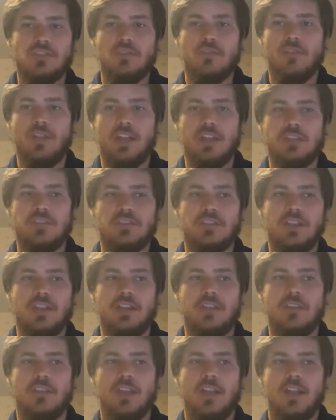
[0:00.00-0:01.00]
So like I
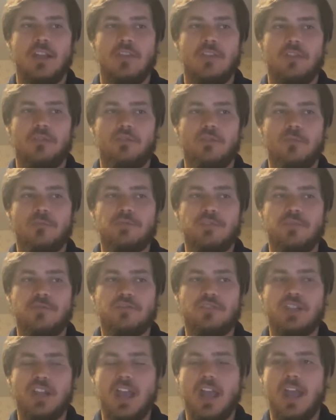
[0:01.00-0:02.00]
said, the groups of
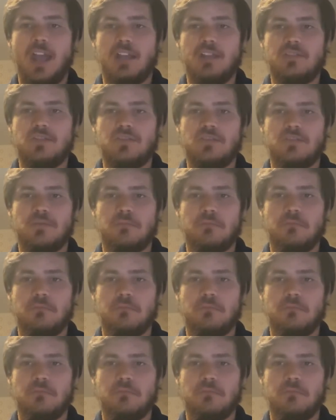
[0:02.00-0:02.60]
shacks